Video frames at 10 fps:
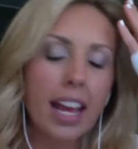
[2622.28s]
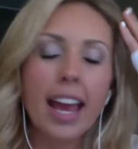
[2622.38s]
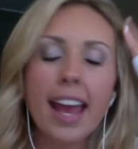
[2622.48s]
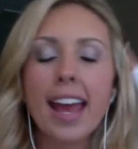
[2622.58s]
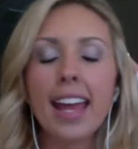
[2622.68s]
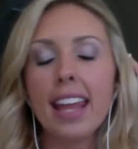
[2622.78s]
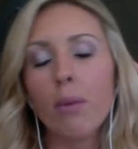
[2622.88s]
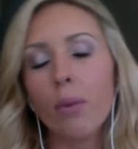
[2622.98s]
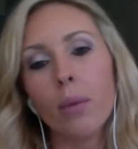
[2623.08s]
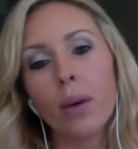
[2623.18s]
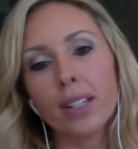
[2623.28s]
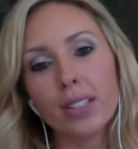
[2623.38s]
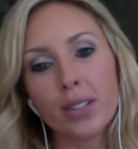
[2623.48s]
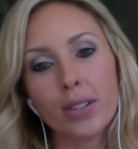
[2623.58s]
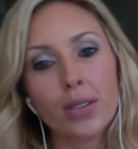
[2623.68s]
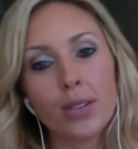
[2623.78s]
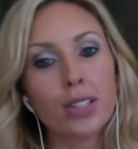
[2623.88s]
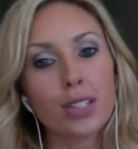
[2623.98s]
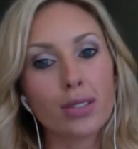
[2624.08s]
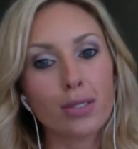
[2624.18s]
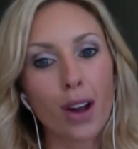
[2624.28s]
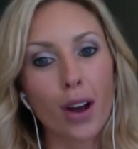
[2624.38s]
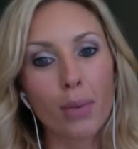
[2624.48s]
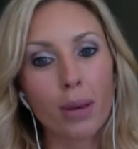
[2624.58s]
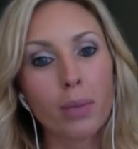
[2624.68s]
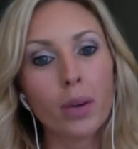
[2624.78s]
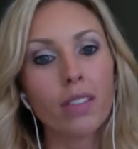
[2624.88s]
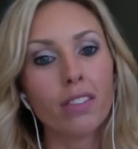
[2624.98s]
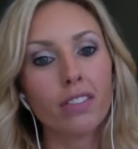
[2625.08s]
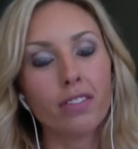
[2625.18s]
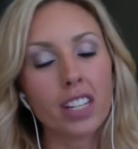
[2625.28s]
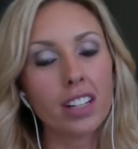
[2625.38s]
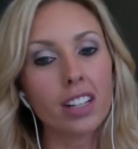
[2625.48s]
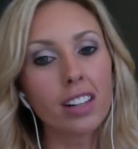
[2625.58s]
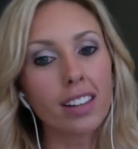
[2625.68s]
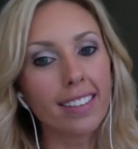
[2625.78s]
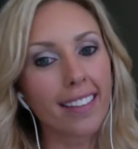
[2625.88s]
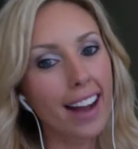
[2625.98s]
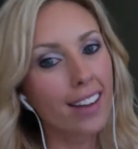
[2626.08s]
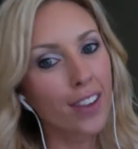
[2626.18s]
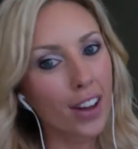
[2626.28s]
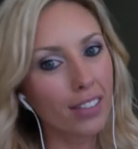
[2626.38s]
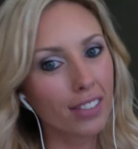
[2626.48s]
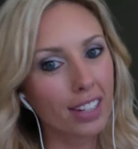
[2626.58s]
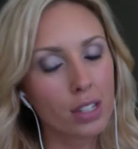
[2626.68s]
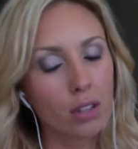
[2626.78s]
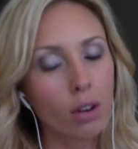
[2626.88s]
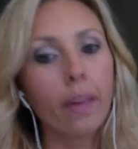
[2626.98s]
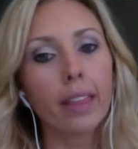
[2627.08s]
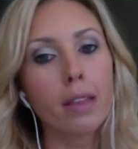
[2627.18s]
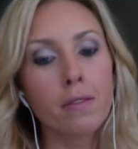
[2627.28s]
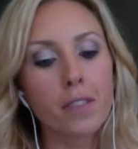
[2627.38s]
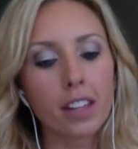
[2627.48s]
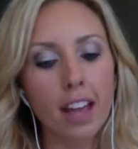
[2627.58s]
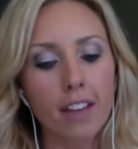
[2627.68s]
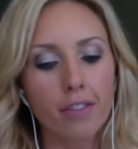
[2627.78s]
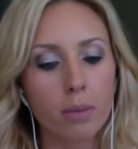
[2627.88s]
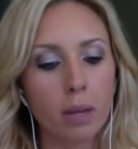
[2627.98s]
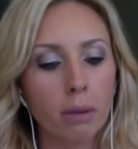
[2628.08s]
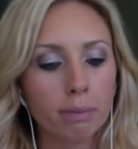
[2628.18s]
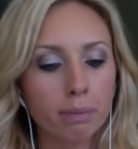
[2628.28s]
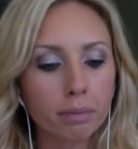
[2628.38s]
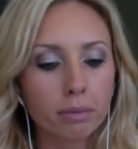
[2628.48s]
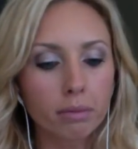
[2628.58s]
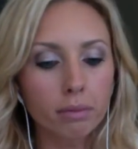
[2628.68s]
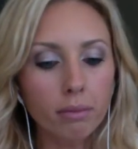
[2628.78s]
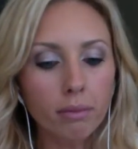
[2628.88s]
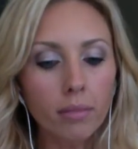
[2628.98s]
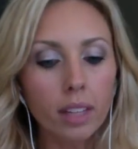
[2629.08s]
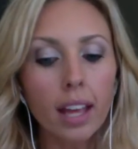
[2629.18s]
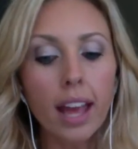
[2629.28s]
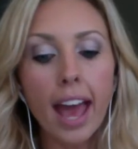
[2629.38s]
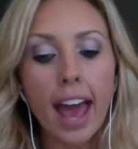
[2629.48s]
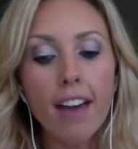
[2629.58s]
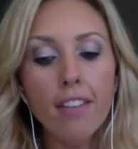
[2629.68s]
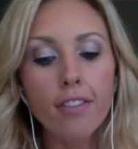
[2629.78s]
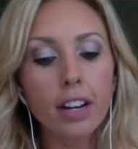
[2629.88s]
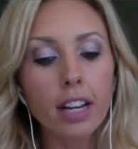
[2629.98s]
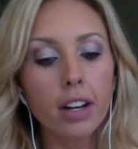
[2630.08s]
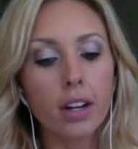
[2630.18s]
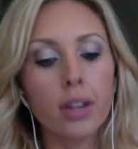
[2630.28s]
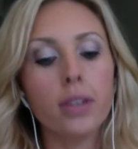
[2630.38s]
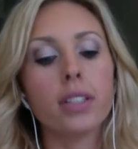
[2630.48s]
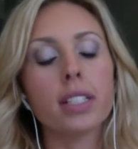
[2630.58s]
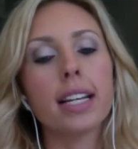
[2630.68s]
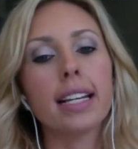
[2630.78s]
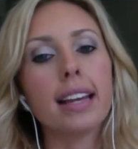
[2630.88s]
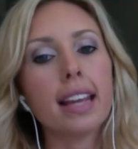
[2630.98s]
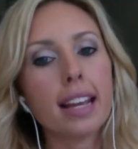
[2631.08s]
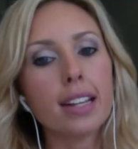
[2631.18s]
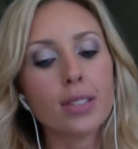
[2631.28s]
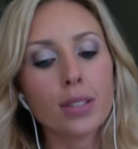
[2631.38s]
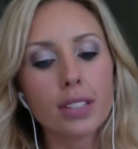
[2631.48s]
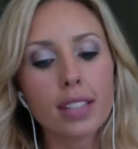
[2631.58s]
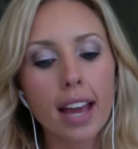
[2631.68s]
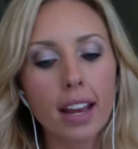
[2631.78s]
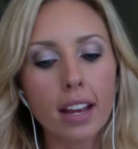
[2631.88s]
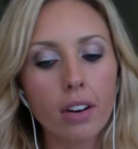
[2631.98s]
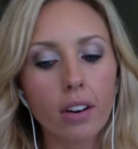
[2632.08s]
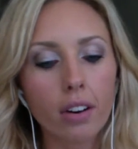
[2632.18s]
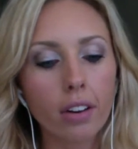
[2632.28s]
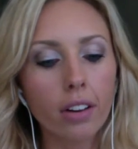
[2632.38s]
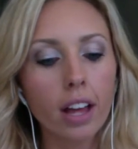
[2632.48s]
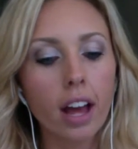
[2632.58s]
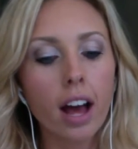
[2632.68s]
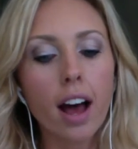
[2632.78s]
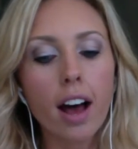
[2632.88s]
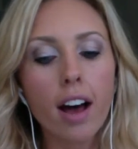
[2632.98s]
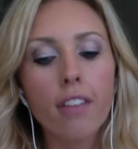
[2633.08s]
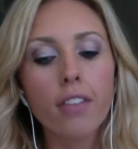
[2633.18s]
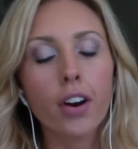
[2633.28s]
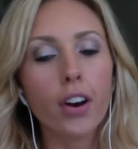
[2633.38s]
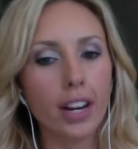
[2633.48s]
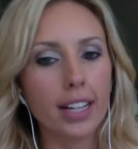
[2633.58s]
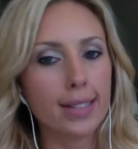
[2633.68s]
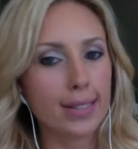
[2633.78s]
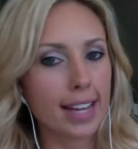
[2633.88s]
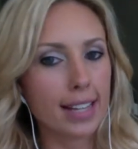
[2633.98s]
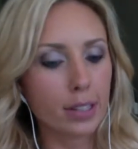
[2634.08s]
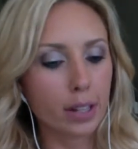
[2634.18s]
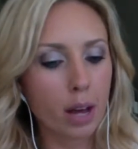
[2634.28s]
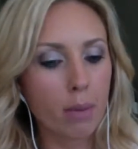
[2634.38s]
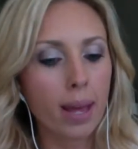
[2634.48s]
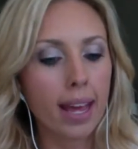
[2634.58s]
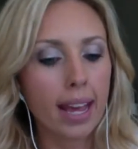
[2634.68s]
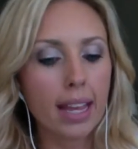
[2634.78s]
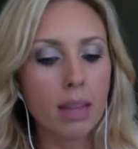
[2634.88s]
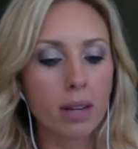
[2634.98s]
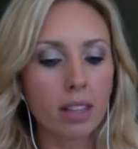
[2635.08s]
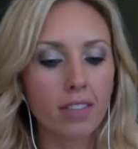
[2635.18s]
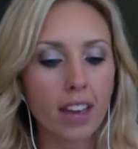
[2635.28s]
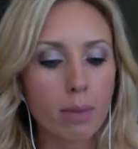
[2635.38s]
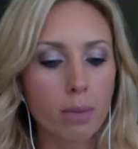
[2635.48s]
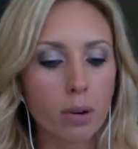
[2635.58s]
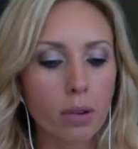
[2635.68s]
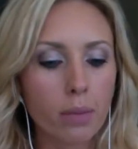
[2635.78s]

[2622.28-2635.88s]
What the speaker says: and we want to just grow. People can feel the lack of confidence, so don't let them feel that from you. Every coach needs to set a goal of earning Success Club in the month of April.